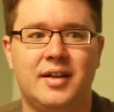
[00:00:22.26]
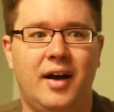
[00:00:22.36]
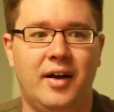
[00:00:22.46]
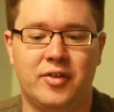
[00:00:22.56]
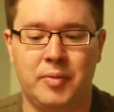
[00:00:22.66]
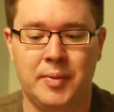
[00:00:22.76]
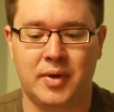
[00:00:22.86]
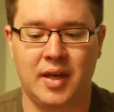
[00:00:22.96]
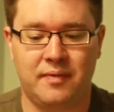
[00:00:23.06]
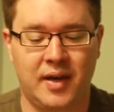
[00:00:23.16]
uh, so people
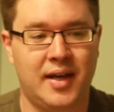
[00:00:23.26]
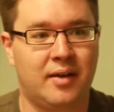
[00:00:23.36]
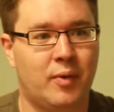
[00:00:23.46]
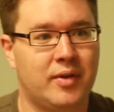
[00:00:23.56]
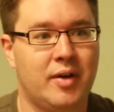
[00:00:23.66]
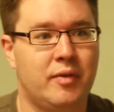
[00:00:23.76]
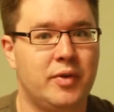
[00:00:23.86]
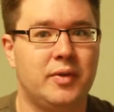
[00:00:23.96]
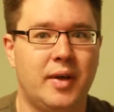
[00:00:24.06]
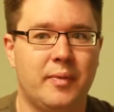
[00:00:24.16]
can't find out whether I
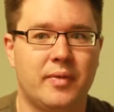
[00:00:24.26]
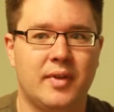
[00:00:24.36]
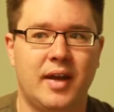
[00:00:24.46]
reviewed them.